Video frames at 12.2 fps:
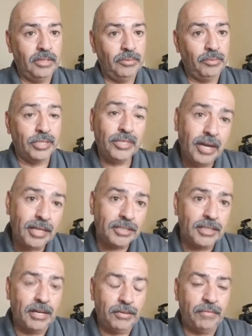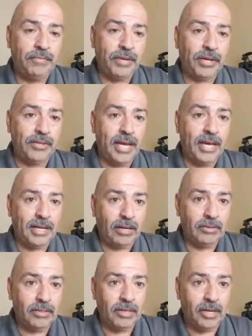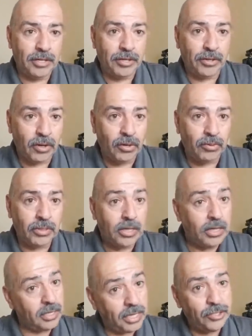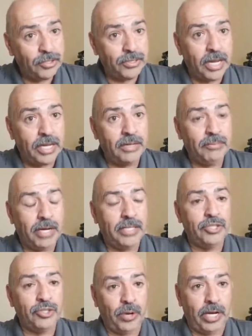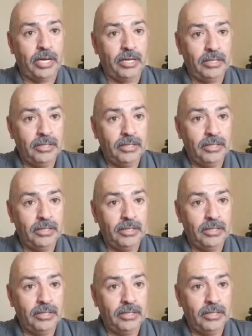But you guys are going to have to figure that out on your own, unless you're taking my training.